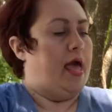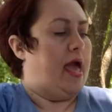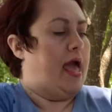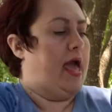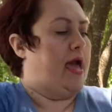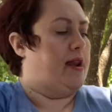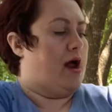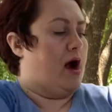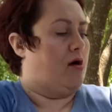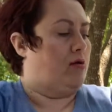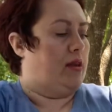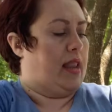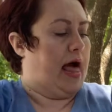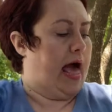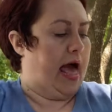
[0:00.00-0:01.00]
And our
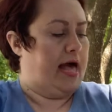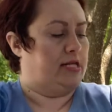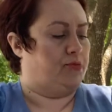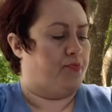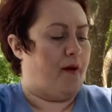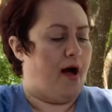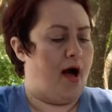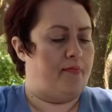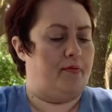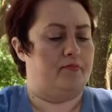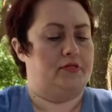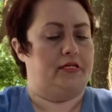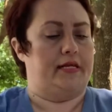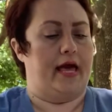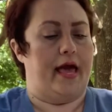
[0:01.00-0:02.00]
last problem
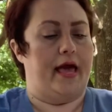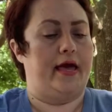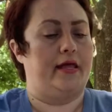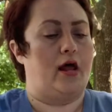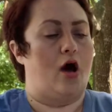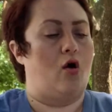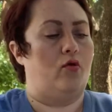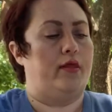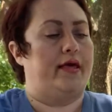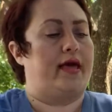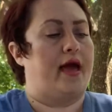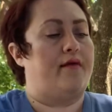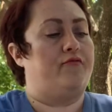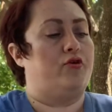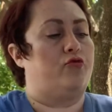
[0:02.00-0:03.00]
today, and I only
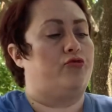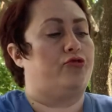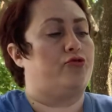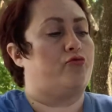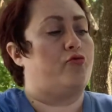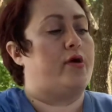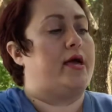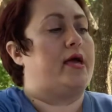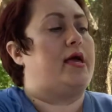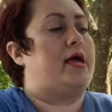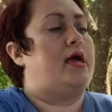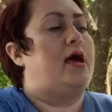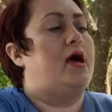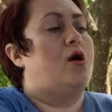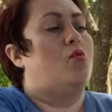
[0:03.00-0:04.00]
gave you
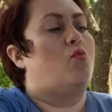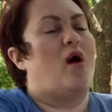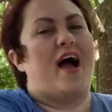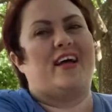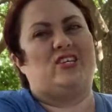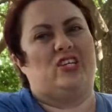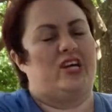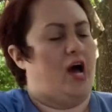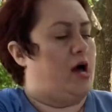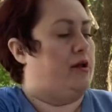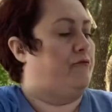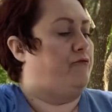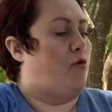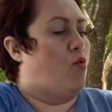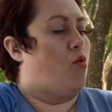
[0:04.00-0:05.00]
3, well actually kind
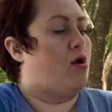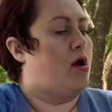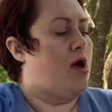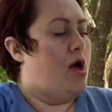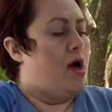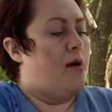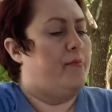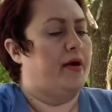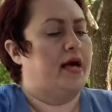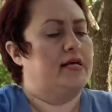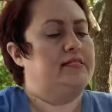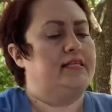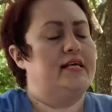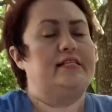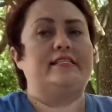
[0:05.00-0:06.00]
of 4, because these